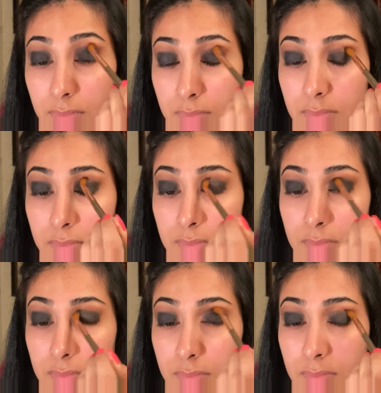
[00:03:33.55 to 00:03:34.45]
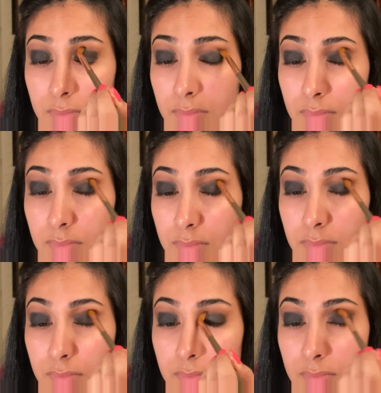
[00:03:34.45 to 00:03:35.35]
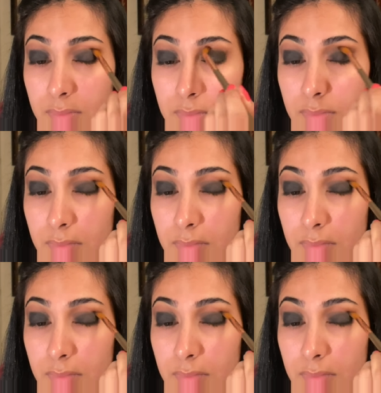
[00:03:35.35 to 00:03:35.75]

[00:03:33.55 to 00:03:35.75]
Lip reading: Nothing is said.